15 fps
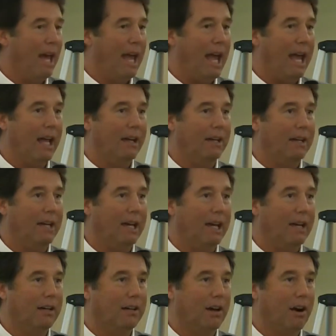and
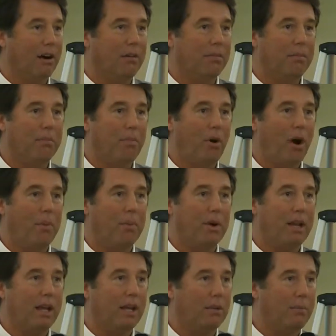our
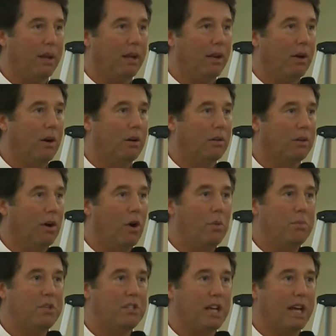property had been
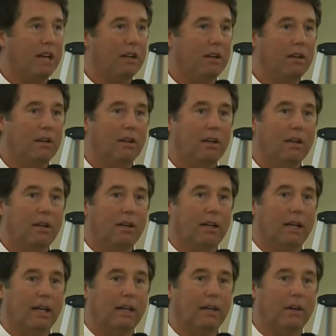homesteaded
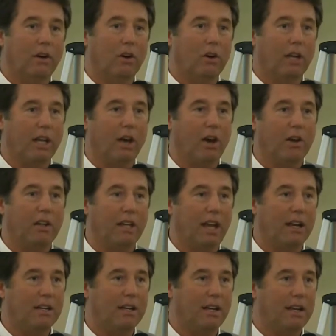early on in
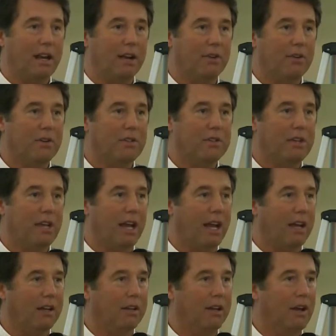the 1800s,
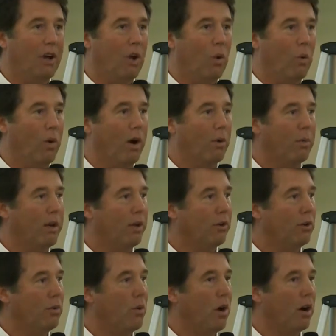and where we
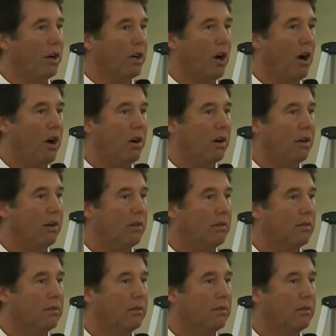grew our garden,